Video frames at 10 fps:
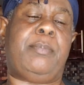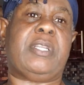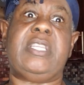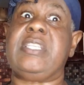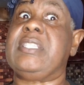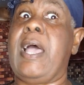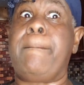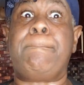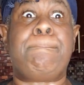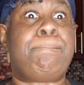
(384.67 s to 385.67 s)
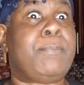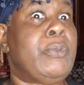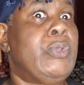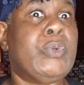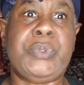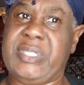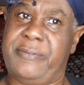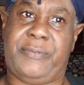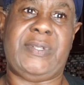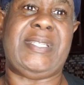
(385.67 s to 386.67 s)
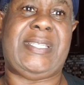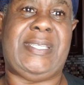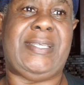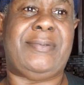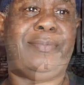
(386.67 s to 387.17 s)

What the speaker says: but it is a beautiful tea.